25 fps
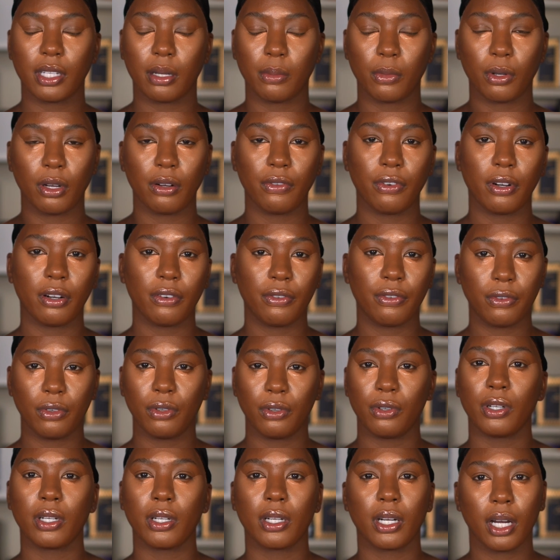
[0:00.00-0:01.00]
I'm going for a
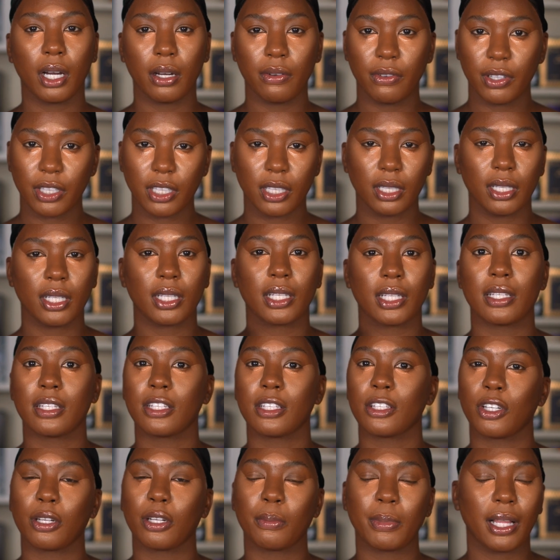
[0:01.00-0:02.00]
full coverage. Look, this is
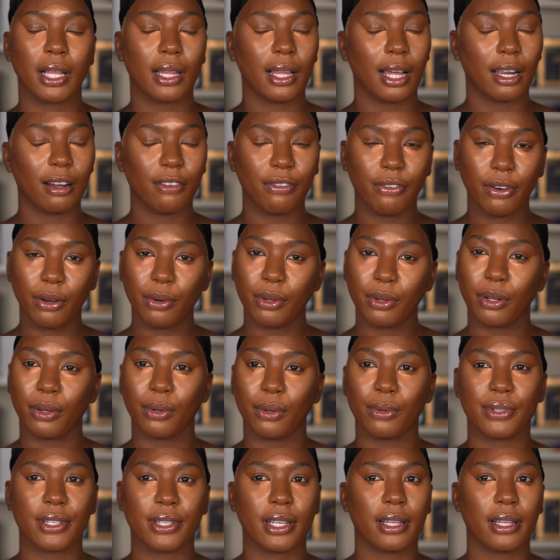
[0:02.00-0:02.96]
going to be a lot of photos,